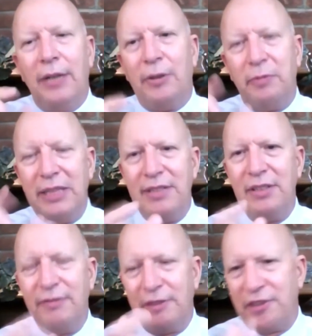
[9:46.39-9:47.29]
The
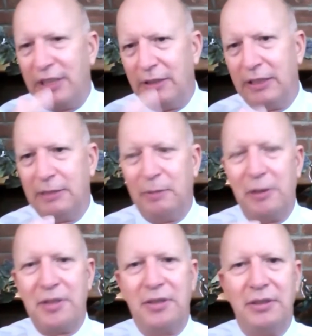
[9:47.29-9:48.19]
reason for sharing a
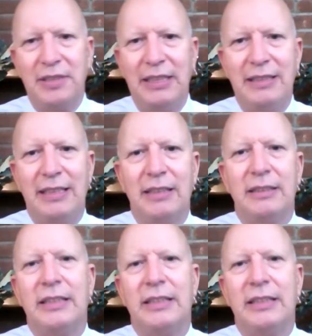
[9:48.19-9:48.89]
personal detail